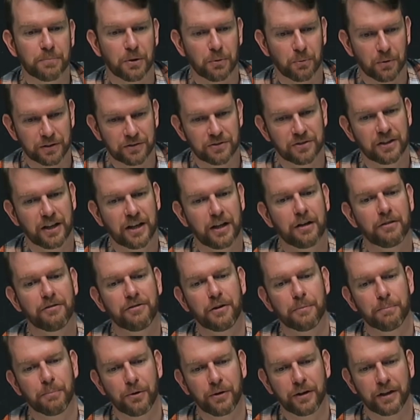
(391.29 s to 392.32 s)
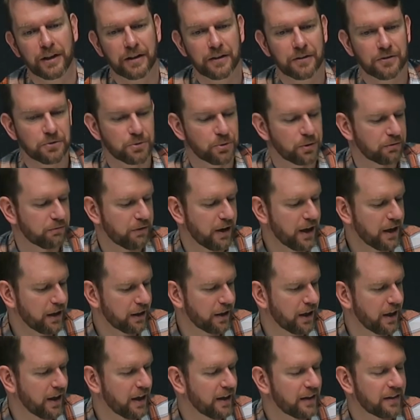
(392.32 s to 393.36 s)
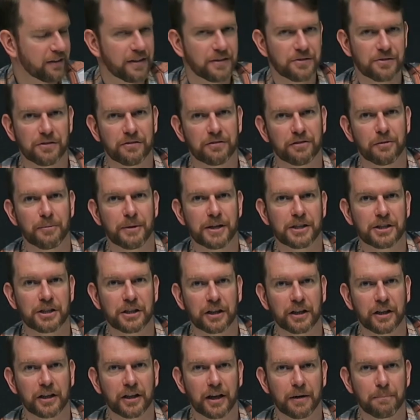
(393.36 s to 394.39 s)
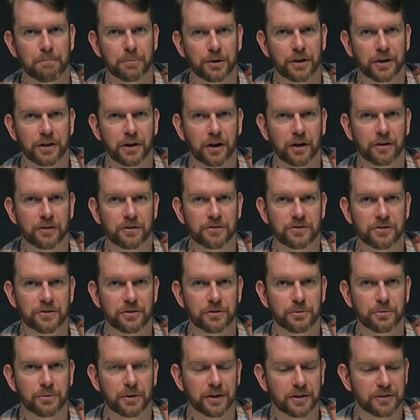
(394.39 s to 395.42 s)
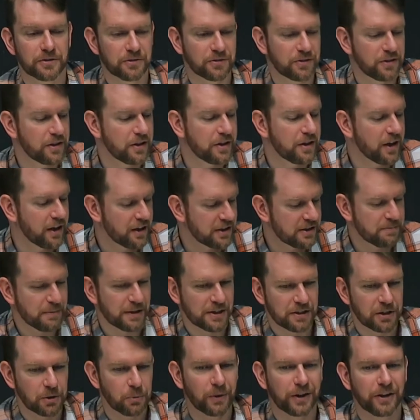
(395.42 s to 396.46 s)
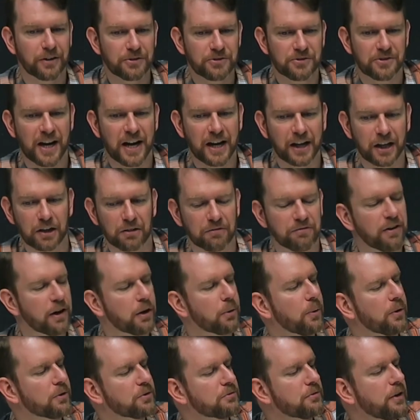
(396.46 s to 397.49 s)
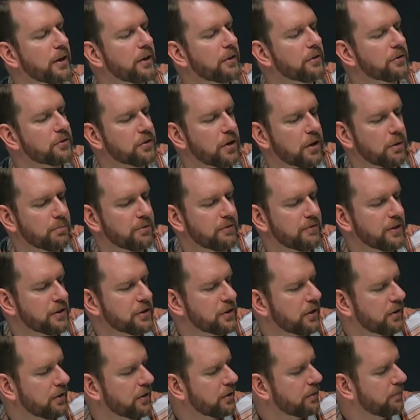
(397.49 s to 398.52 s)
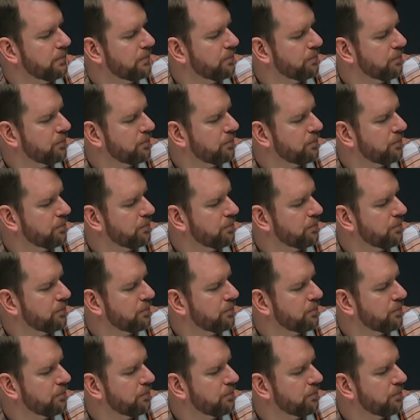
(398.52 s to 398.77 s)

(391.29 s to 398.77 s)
But once again, if you're putting it into a rack, this information can get pretty hard to see, especially when you're stacking firewalls right on top of each other.